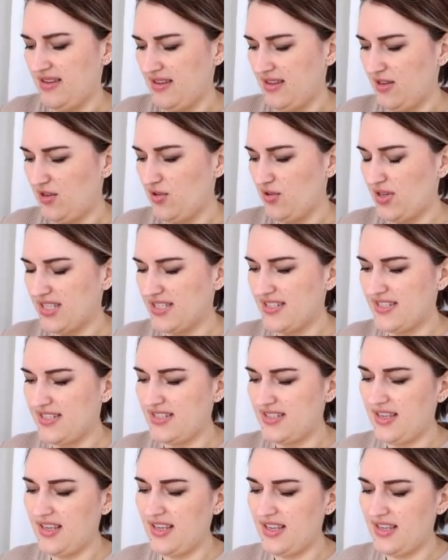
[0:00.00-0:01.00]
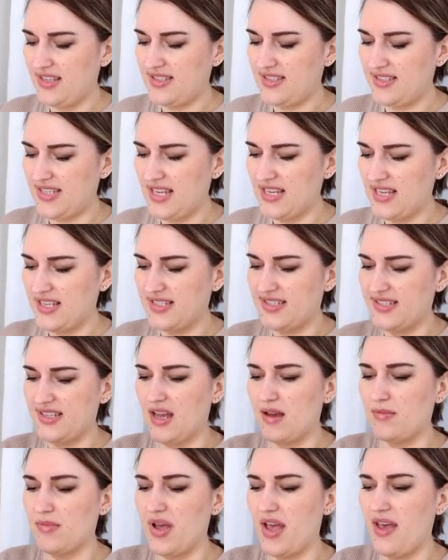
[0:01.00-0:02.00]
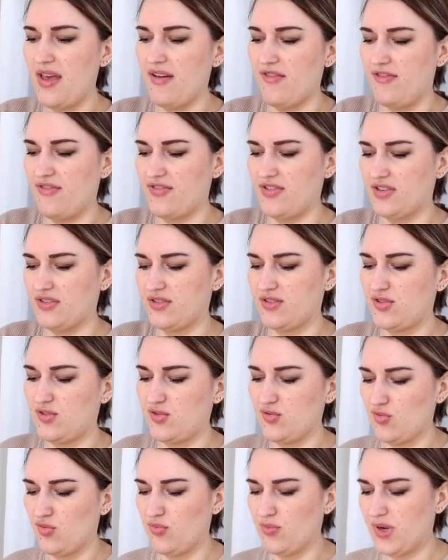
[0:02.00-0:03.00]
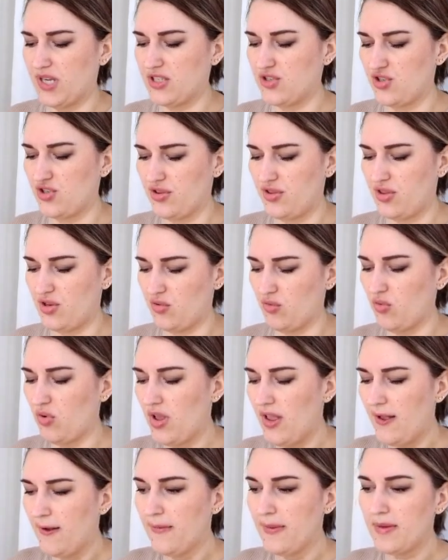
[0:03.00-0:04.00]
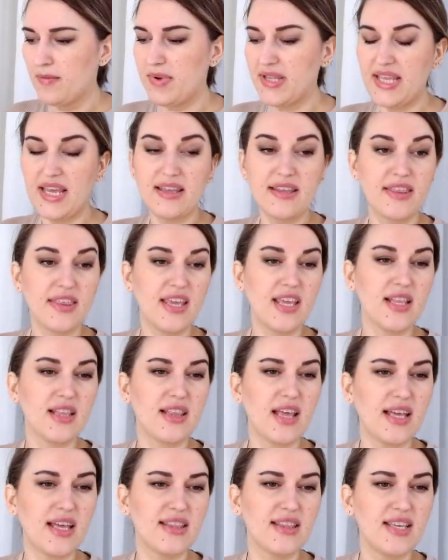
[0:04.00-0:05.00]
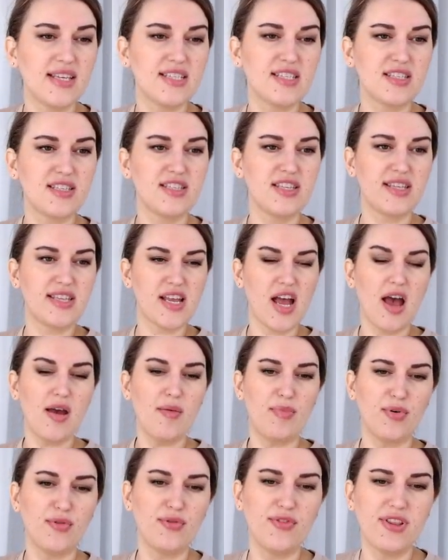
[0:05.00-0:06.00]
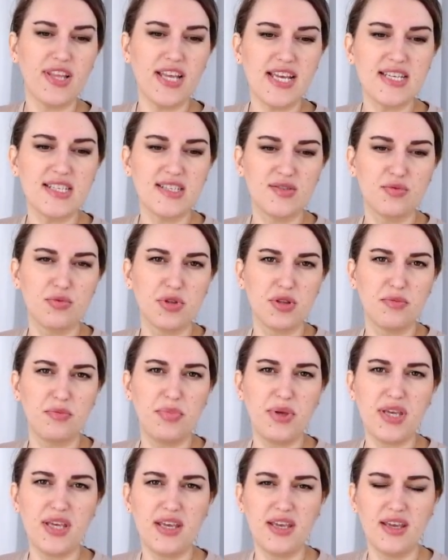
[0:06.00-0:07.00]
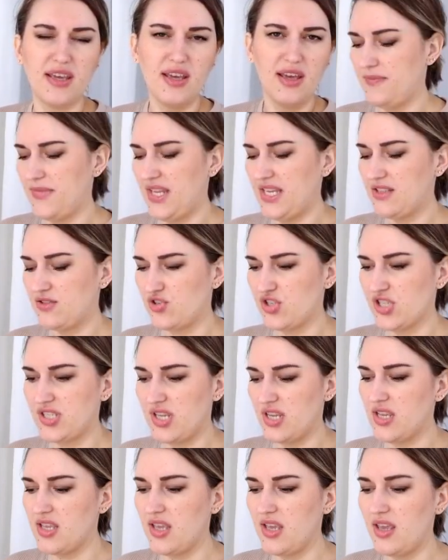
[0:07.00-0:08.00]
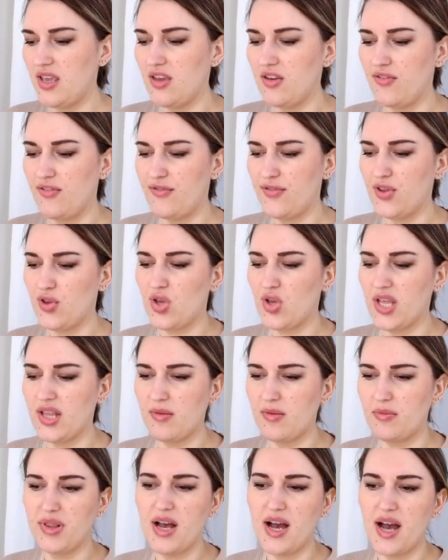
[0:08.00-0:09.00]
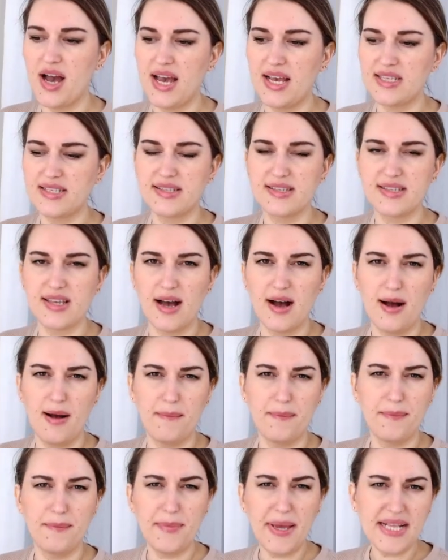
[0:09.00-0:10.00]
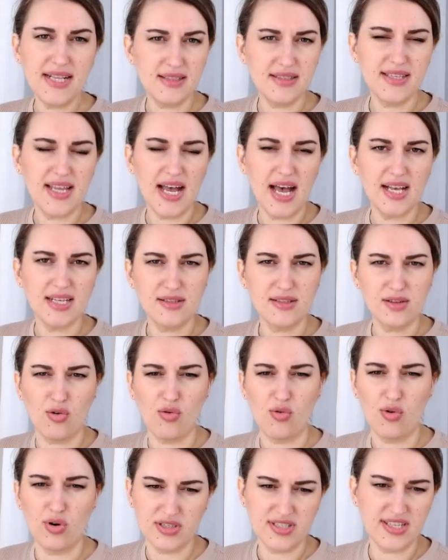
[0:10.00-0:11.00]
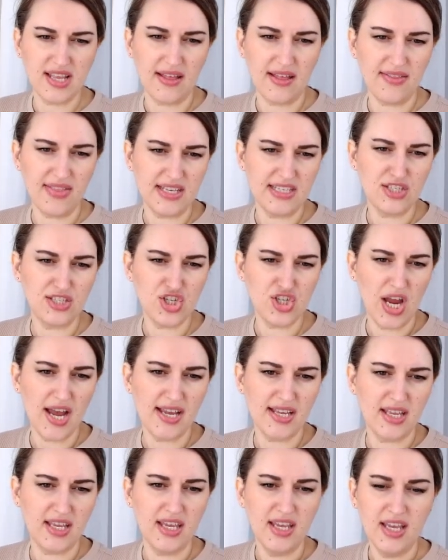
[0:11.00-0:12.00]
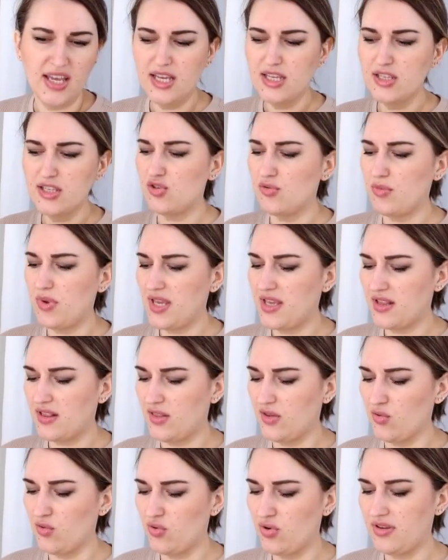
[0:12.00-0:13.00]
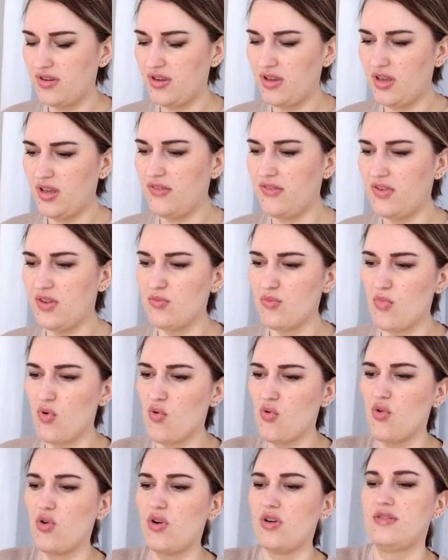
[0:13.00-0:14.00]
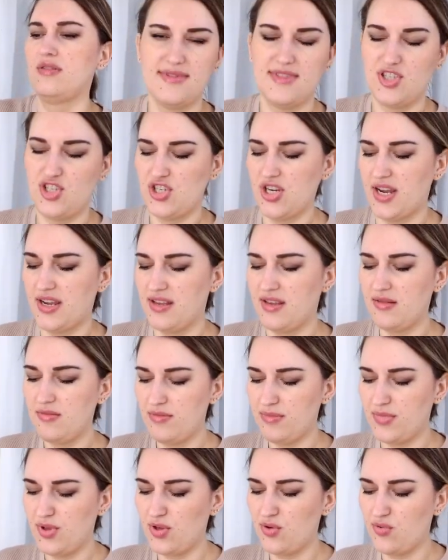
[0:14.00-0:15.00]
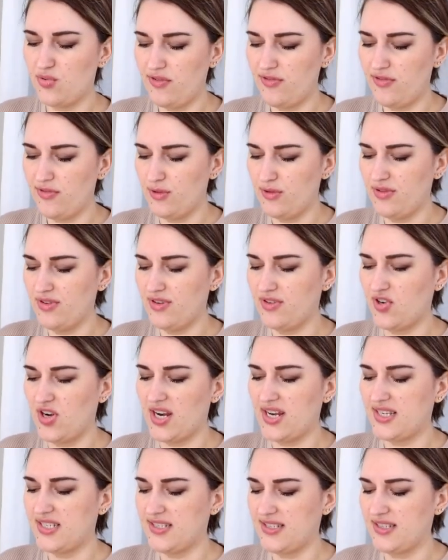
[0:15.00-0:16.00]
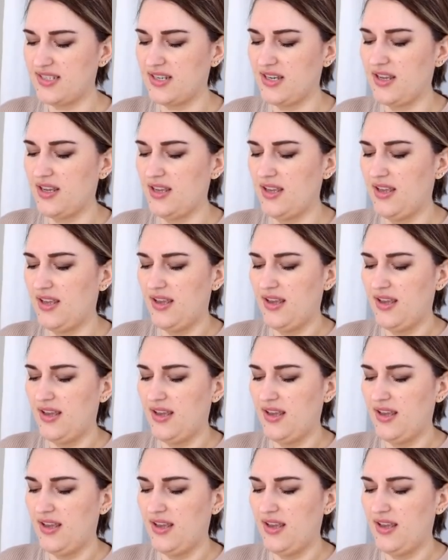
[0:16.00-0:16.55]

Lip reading: You can see it takes some effort to punch it through. But I think that this type of lace will be interesting if you can apply some petal dust or something shiny to make it look even more shiny, beautiful, realistic.